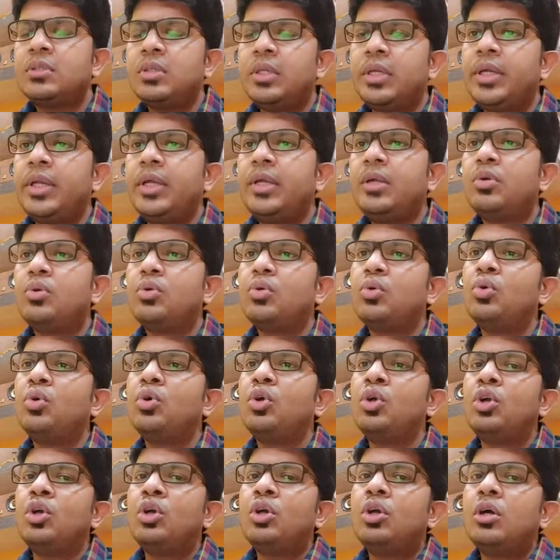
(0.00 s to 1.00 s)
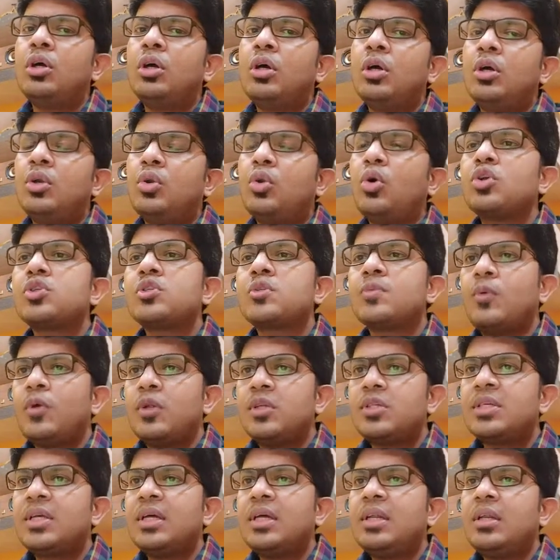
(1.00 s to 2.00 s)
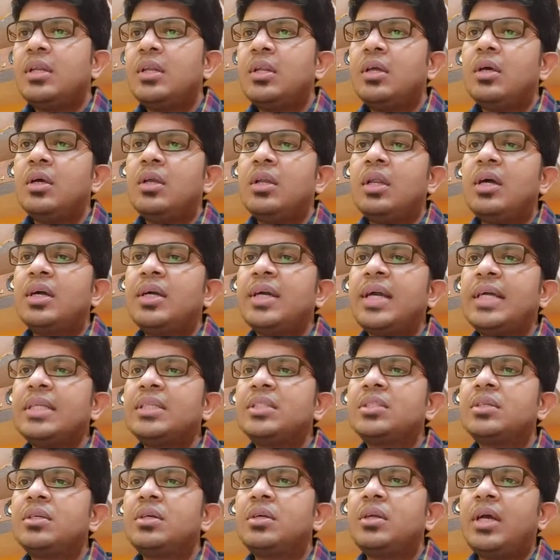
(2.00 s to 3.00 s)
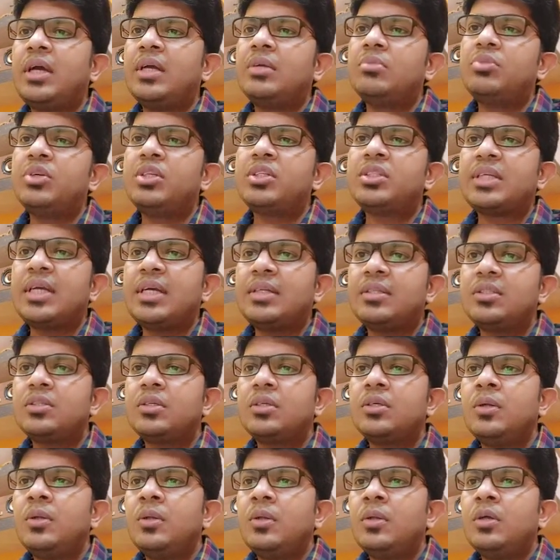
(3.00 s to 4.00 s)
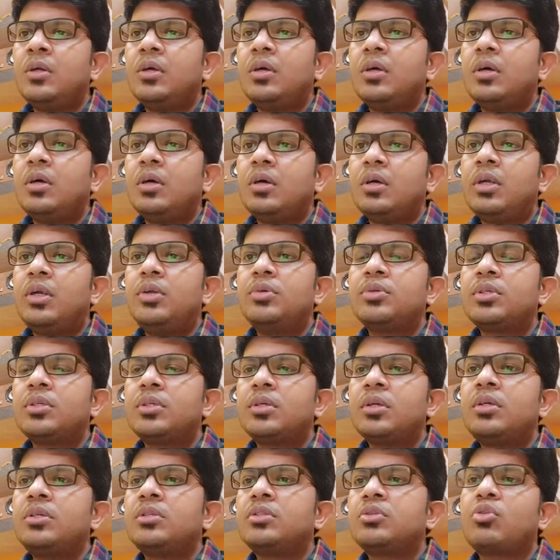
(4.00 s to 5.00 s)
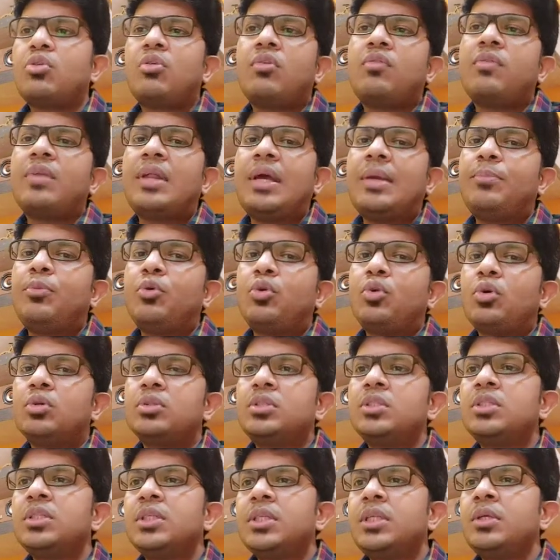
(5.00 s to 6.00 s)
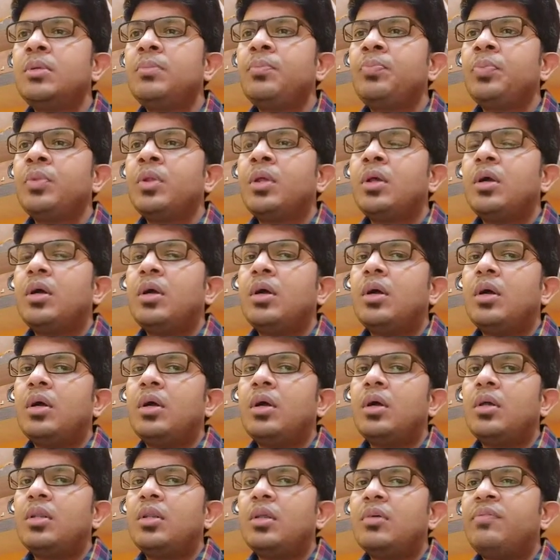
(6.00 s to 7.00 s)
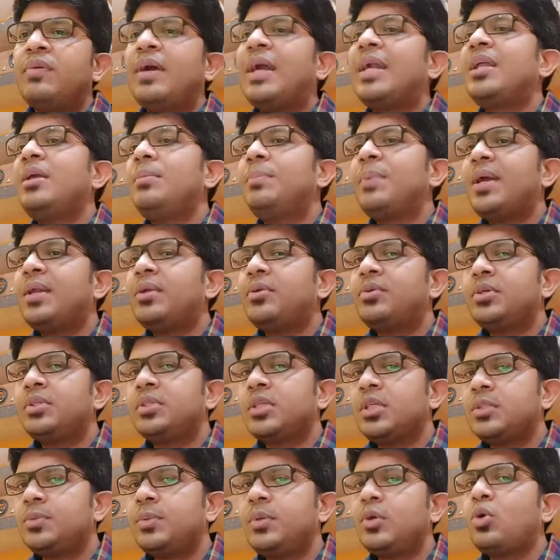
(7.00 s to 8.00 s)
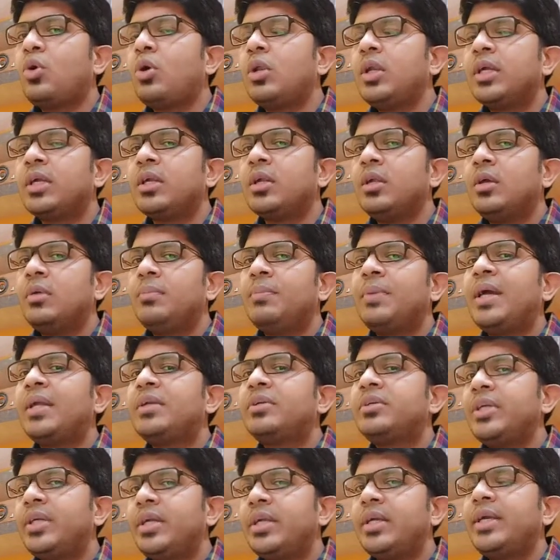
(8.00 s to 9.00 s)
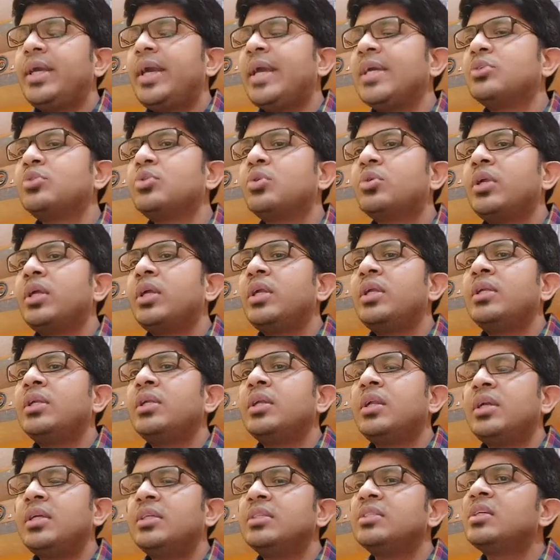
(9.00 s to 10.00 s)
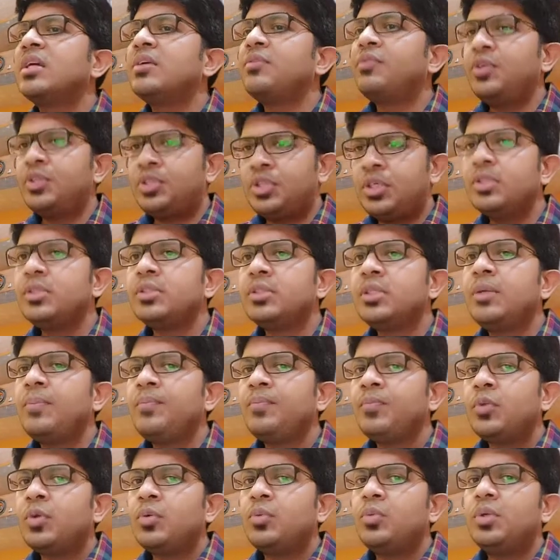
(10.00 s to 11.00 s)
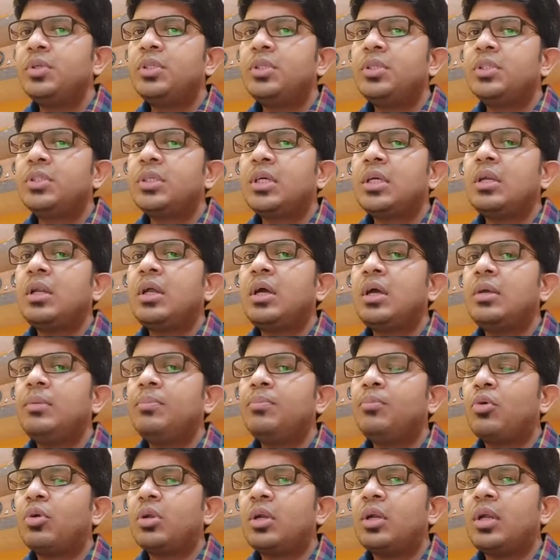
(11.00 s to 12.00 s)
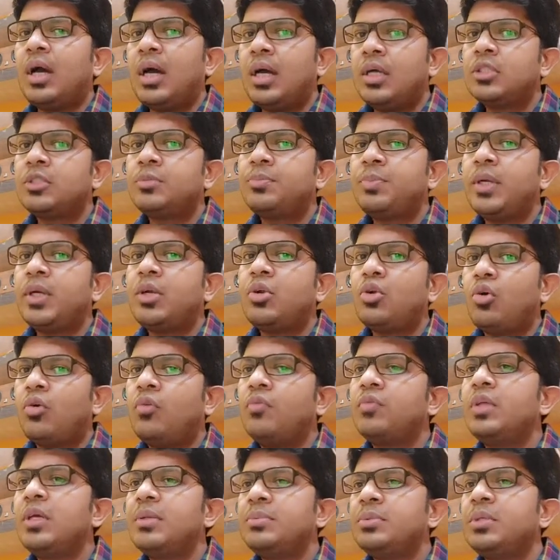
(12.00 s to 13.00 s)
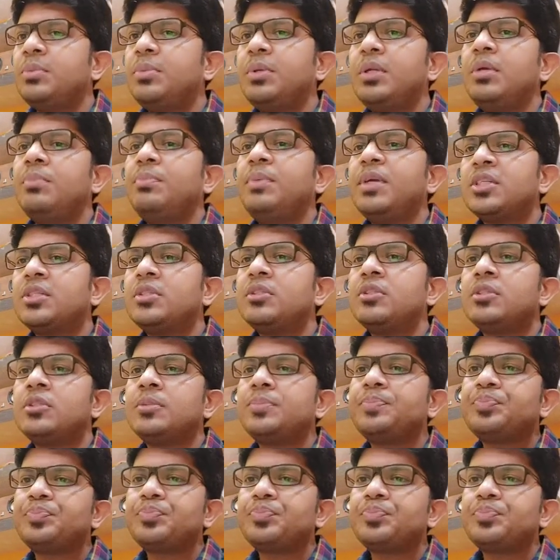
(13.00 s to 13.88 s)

leading to non-small cell lung cancer and breast cancer. Reduces the risk of lipotoxicity. The fatty pancreas, as we call it, pancreatic exocrine insufficiency, which is an important aspect of the FCPD patients,